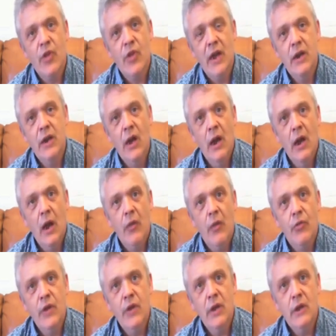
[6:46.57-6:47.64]
then
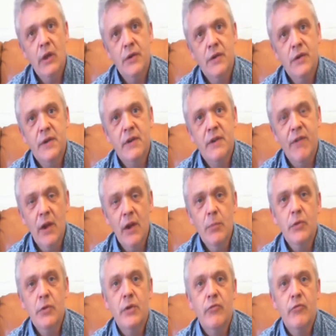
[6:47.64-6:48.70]
the
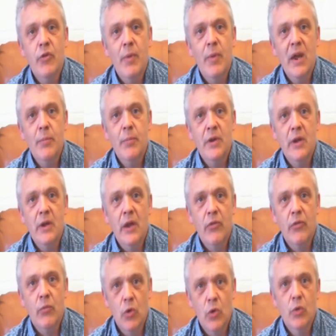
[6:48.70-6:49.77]
development of the baby
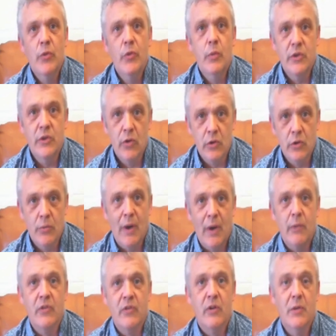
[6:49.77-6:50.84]
in the womb that we talked
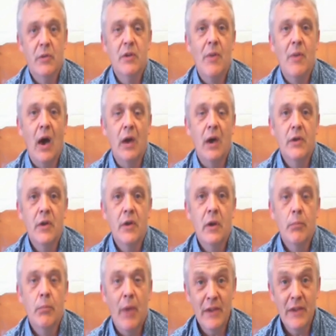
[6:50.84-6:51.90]
about with thalidomide
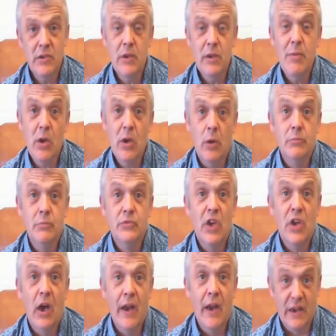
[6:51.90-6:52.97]
actually
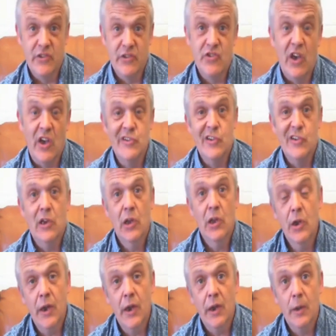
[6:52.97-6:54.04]
becomes an exercise in
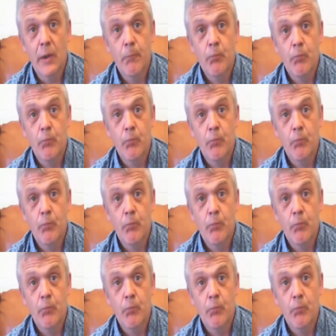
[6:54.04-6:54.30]
learning,